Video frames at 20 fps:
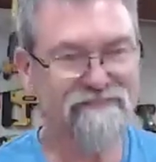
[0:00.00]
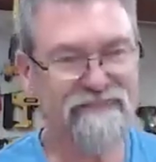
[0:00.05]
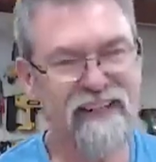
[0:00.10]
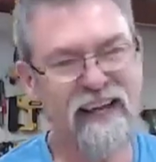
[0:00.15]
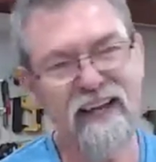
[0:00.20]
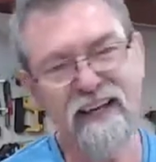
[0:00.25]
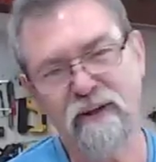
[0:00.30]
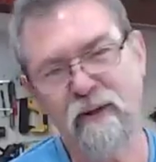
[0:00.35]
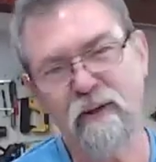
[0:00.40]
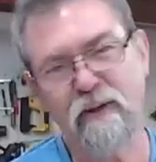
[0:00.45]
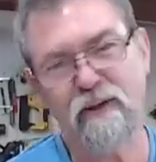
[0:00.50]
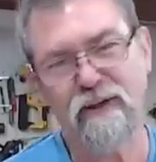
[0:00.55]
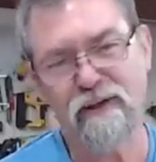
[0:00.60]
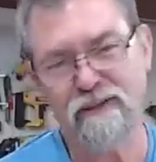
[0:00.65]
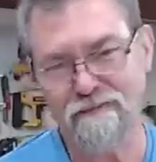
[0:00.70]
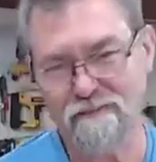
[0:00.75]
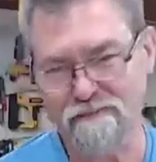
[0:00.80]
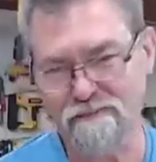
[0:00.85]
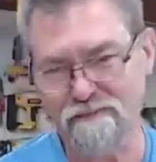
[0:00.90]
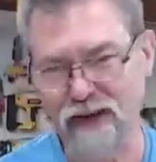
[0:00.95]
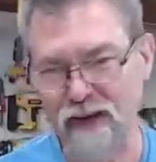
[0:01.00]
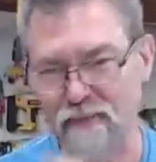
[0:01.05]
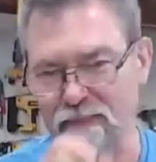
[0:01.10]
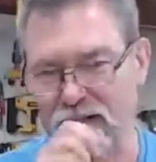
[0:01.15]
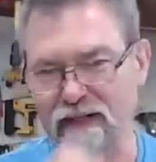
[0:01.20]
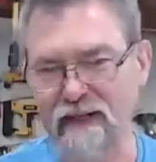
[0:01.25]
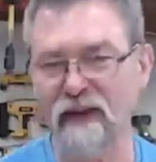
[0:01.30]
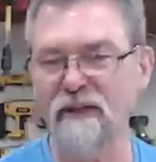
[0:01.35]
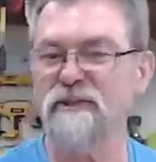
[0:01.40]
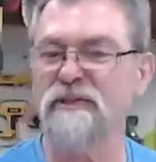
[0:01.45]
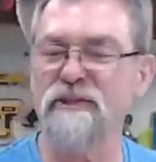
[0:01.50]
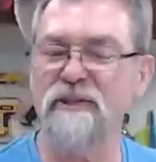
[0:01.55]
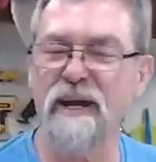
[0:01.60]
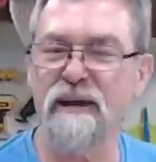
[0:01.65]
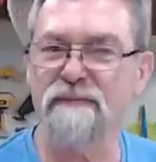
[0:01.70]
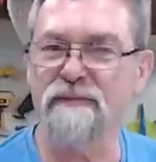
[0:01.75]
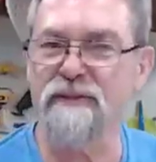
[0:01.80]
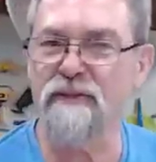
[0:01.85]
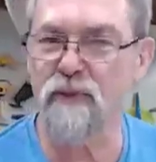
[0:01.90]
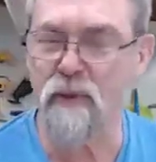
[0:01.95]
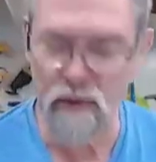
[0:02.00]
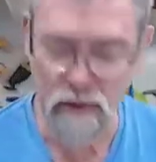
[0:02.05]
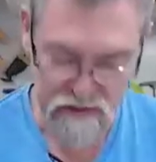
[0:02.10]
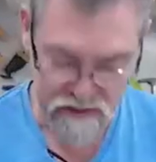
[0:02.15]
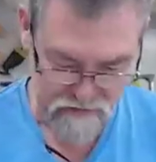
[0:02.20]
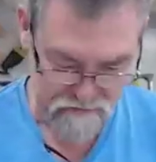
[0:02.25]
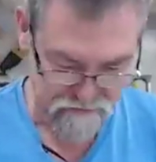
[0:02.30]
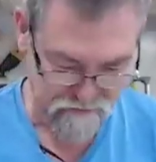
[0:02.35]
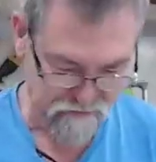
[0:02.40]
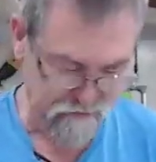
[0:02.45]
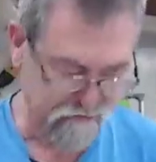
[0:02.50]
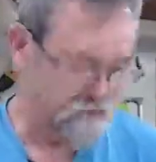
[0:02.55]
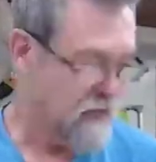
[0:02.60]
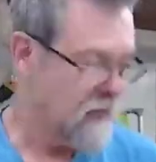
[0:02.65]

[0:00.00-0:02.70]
yeah, pardon me, close enough is good enough.